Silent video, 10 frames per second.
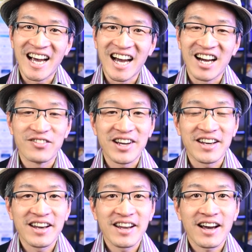Uh,
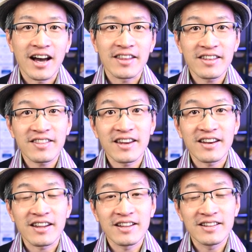but I think
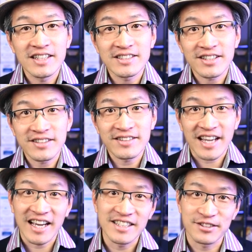that these are the
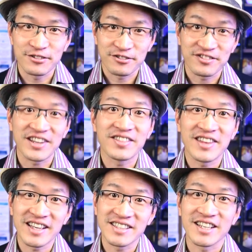kinds of fun
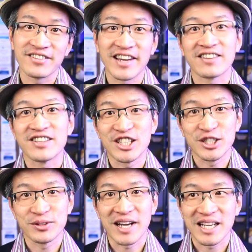things that we have to
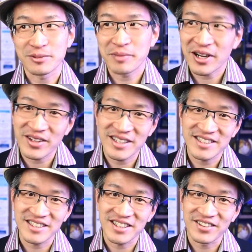do as
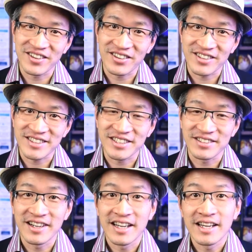parents, you know, in order
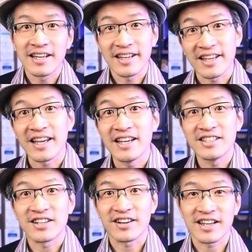to
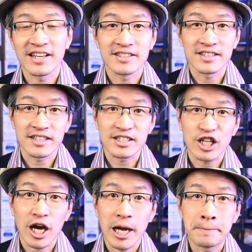engage our kids in this
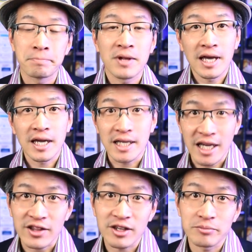time,
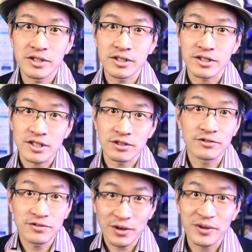get them to still
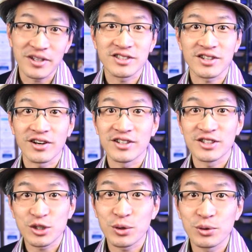focus on
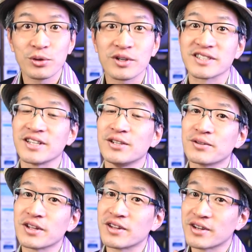school, because I know
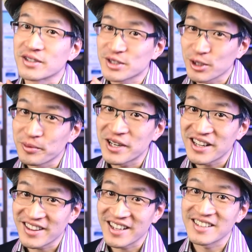that there are so
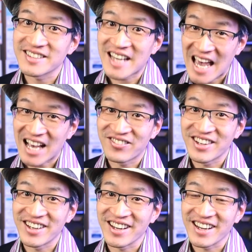many things
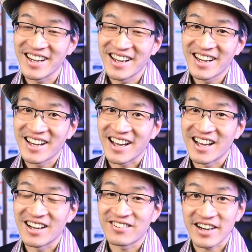happening
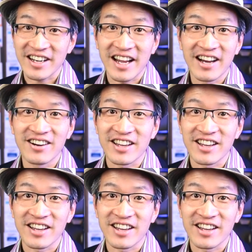uh, right now.